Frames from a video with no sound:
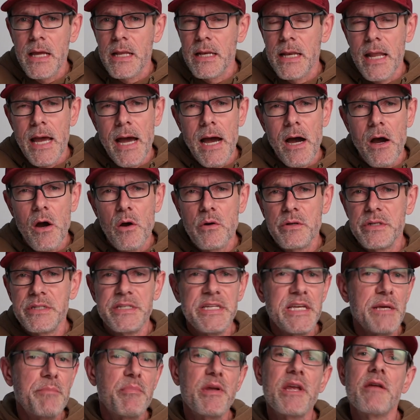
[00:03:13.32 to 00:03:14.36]
Now,
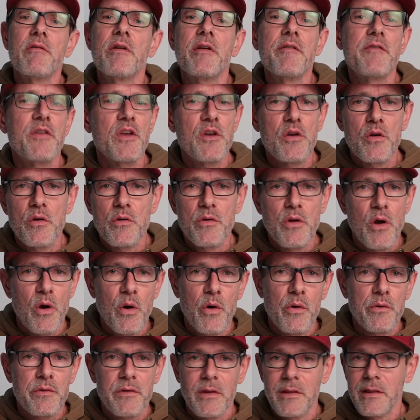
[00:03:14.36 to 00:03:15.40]
DP Review
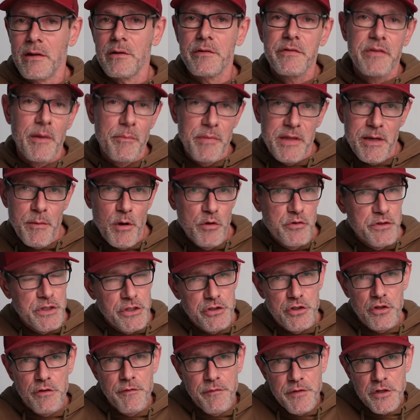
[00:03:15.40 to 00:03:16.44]
knows a little something about
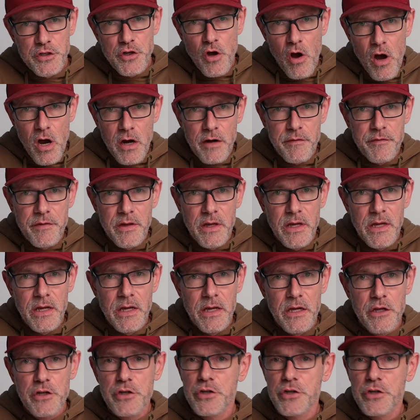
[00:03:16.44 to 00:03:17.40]
digital photography,